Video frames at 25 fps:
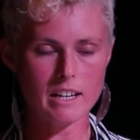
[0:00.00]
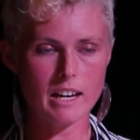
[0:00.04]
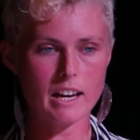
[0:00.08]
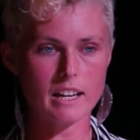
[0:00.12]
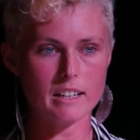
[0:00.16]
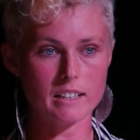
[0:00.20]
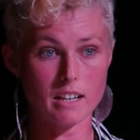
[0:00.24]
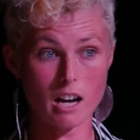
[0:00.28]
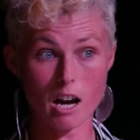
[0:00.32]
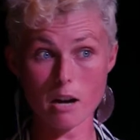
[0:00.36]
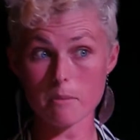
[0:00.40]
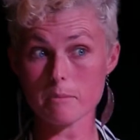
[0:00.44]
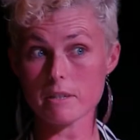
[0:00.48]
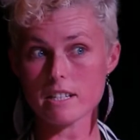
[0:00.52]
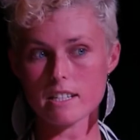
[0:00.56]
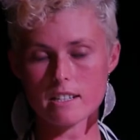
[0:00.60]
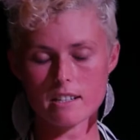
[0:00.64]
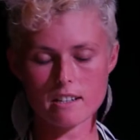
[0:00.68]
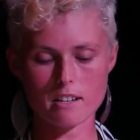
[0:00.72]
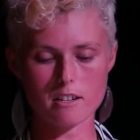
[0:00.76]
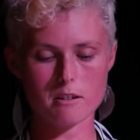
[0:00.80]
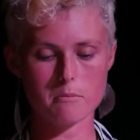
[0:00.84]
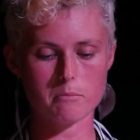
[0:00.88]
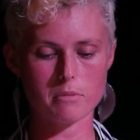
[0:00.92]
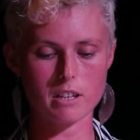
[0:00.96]
and come into
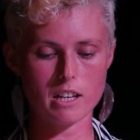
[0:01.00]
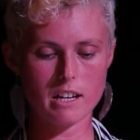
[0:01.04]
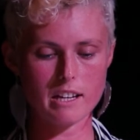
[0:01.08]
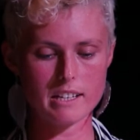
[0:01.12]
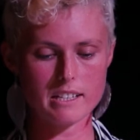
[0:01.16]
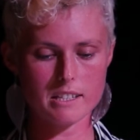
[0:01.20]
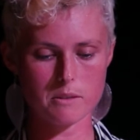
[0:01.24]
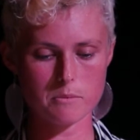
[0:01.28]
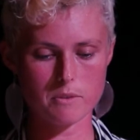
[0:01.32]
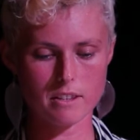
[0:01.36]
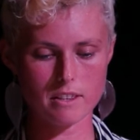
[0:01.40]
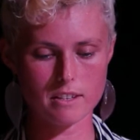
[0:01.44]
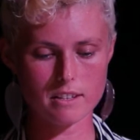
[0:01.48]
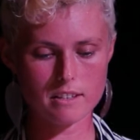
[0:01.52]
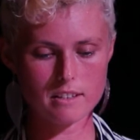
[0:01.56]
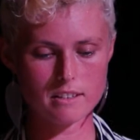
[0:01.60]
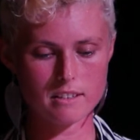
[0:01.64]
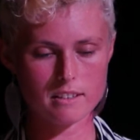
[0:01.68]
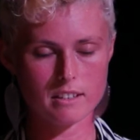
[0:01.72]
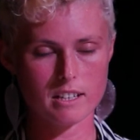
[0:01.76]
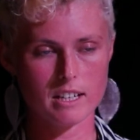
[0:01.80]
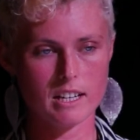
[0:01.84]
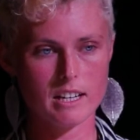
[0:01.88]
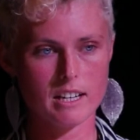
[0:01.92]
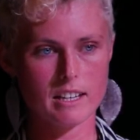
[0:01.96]
compliance with it.
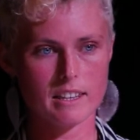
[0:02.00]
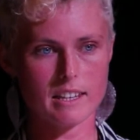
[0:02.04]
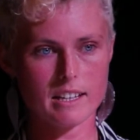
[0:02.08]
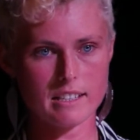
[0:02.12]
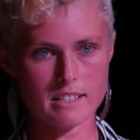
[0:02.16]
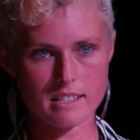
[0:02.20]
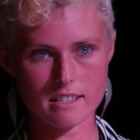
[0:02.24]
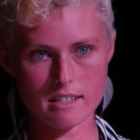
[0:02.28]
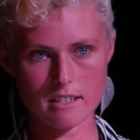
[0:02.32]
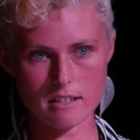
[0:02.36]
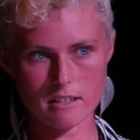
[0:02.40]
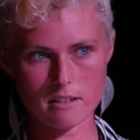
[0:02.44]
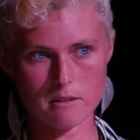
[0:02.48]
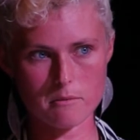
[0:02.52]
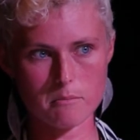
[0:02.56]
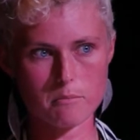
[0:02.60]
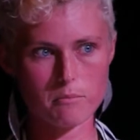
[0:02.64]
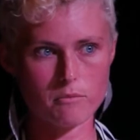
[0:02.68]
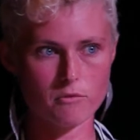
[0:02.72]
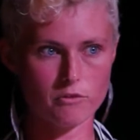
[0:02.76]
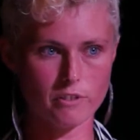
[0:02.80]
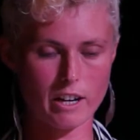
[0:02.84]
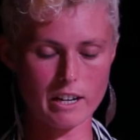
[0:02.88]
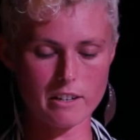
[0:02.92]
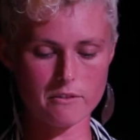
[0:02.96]
That's the
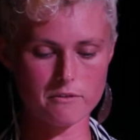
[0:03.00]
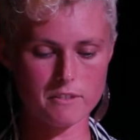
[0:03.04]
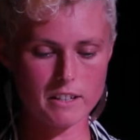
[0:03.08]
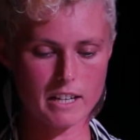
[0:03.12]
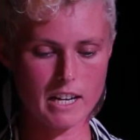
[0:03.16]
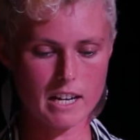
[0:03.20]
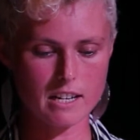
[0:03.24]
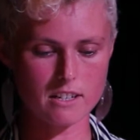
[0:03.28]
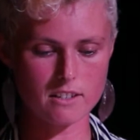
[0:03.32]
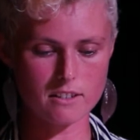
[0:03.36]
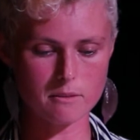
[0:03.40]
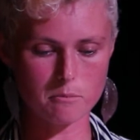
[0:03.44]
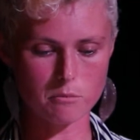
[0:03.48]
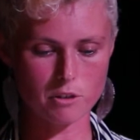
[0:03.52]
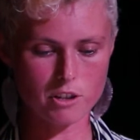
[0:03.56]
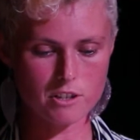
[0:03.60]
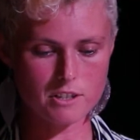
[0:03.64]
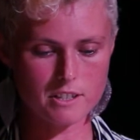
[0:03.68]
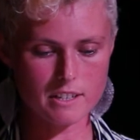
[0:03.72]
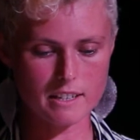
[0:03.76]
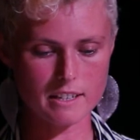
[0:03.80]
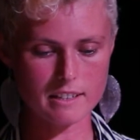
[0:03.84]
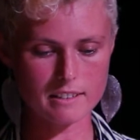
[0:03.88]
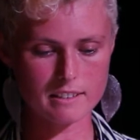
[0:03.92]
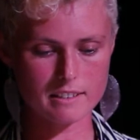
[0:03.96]
ratification
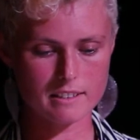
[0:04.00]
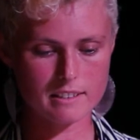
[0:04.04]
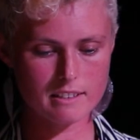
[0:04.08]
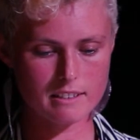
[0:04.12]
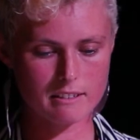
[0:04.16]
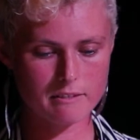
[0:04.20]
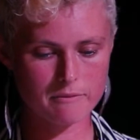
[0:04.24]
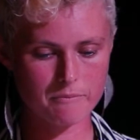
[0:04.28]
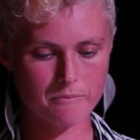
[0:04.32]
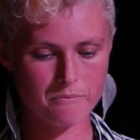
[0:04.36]
process.